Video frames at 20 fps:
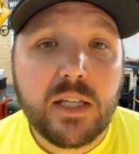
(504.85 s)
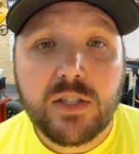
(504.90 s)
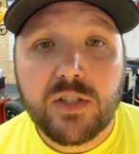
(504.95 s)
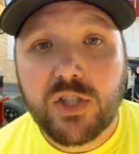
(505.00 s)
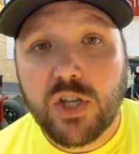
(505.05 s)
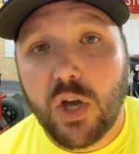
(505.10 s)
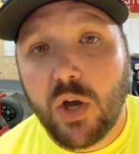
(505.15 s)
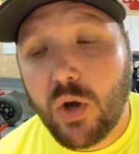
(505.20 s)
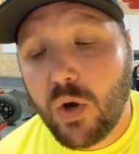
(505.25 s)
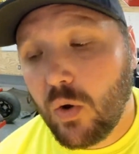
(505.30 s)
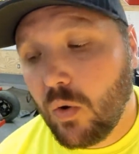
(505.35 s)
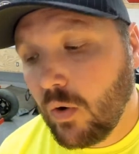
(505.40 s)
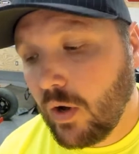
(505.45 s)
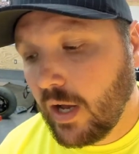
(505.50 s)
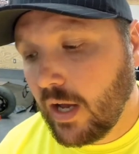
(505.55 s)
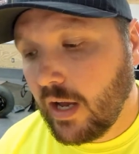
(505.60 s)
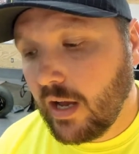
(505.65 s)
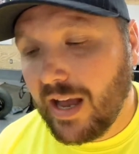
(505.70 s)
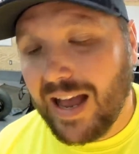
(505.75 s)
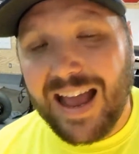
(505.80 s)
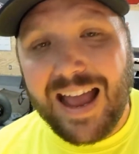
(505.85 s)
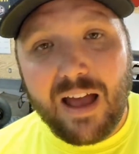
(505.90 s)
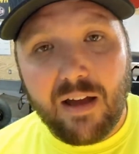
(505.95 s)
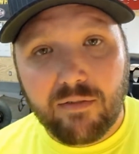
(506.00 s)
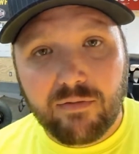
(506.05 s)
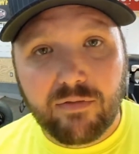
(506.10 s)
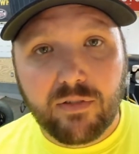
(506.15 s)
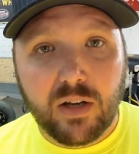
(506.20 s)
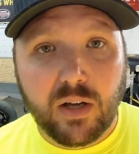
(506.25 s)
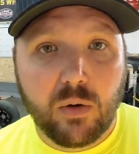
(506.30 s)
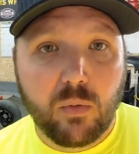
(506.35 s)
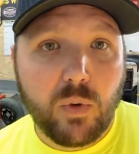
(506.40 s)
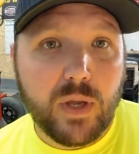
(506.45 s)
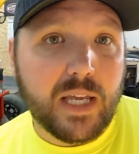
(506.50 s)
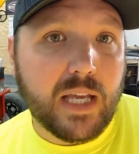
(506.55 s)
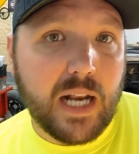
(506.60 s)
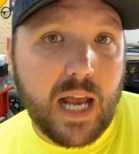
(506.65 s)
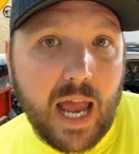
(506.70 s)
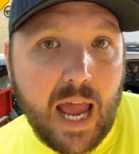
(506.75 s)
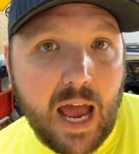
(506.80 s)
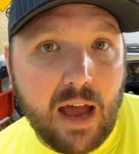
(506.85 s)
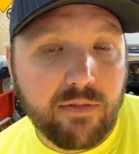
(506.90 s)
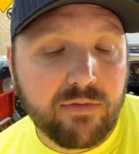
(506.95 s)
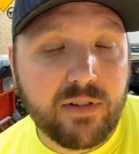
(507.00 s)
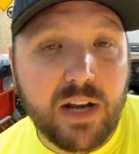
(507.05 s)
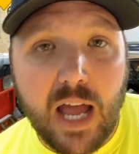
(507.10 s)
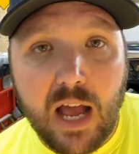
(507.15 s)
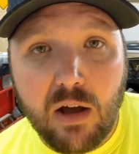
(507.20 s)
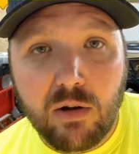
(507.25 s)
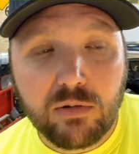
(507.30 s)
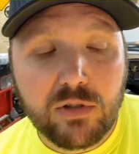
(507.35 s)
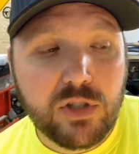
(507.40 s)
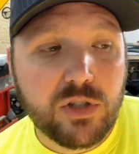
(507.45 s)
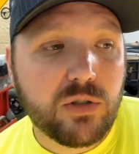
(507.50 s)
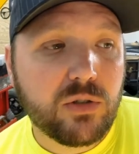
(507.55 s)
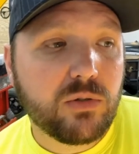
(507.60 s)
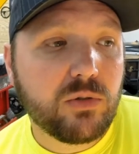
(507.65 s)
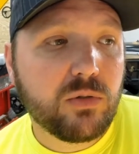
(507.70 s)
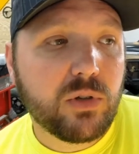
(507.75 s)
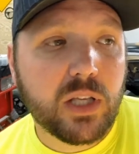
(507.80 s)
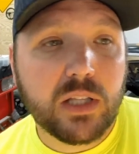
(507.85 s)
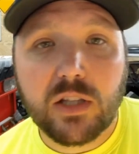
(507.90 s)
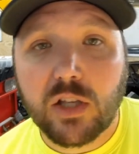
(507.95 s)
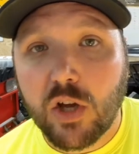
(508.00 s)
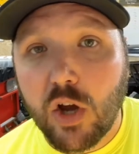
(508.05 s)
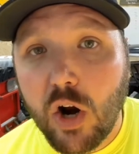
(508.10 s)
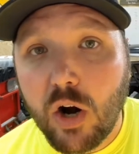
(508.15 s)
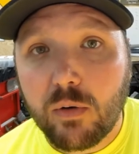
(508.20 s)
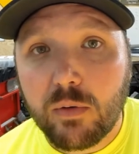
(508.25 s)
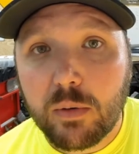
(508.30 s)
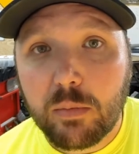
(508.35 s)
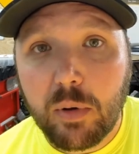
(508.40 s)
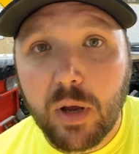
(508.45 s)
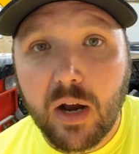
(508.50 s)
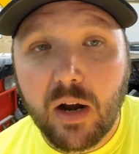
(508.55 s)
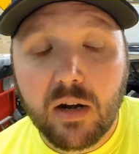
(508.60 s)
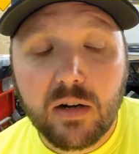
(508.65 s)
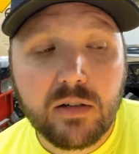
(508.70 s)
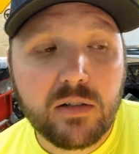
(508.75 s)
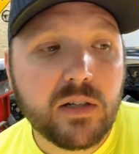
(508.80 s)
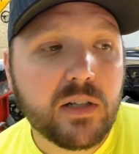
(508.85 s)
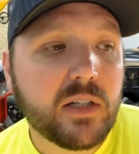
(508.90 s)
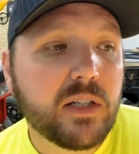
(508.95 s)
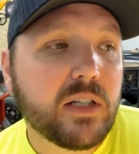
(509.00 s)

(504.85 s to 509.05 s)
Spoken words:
So I have a week and a half now to get the car repaired,